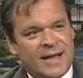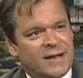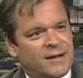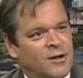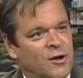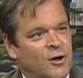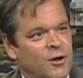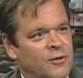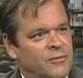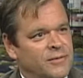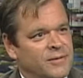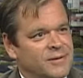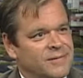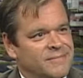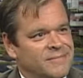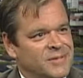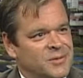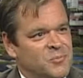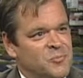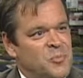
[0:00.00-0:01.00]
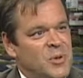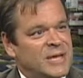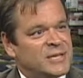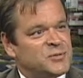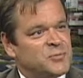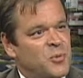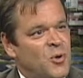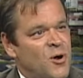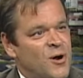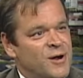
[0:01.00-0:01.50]
I call the, the
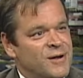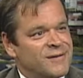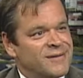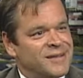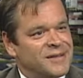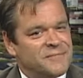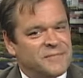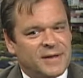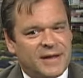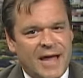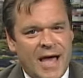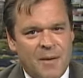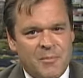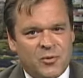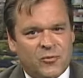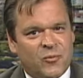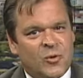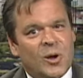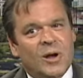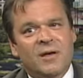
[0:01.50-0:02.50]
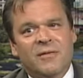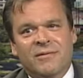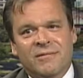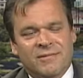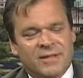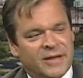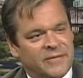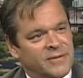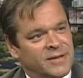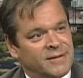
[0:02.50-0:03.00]
best part of the Commonwealth,
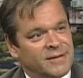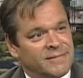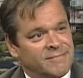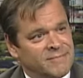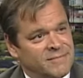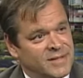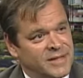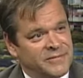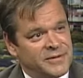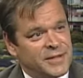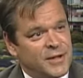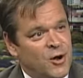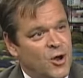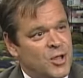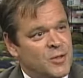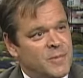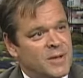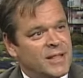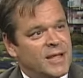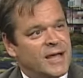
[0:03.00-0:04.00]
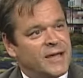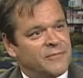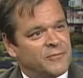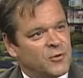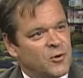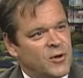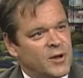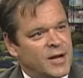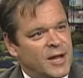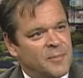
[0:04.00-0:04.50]
living, living there all of my life,
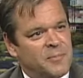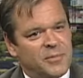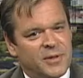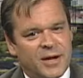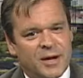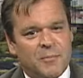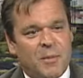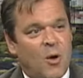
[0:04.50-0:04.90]
growing up there.